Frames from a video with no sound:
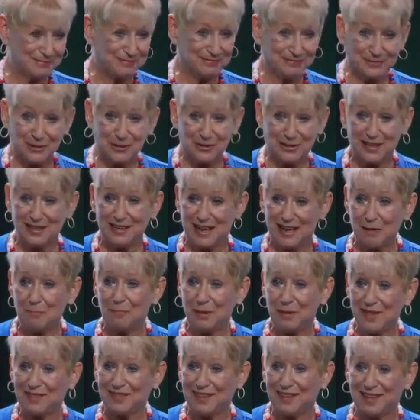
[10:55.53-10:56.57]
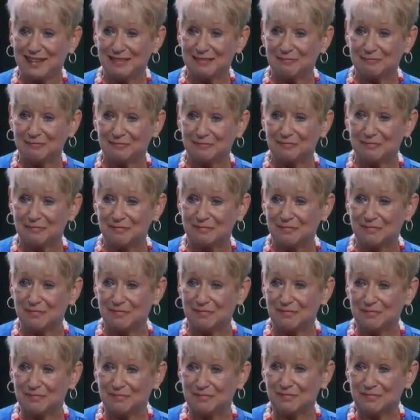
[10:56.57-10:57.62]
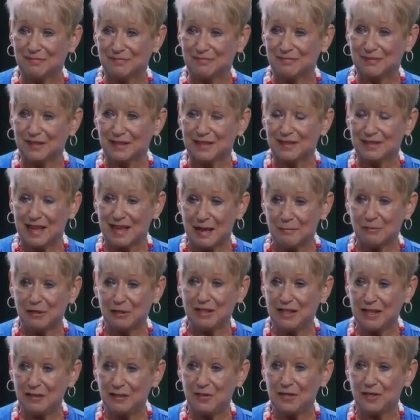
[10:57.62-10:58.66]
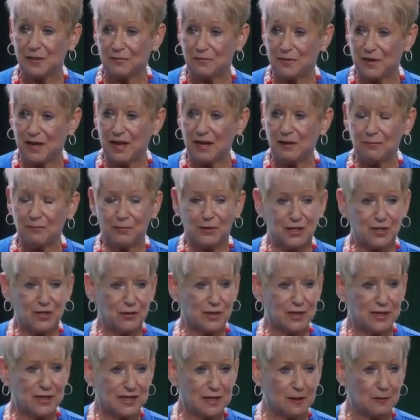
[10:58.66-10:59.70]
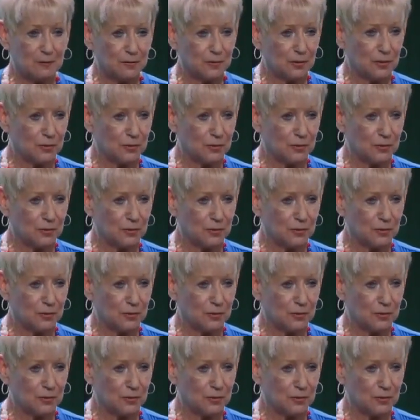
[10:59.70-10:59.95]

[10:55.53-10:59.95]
Okay, I'll bet that. I'm going to give you the 5 frustrating cell phone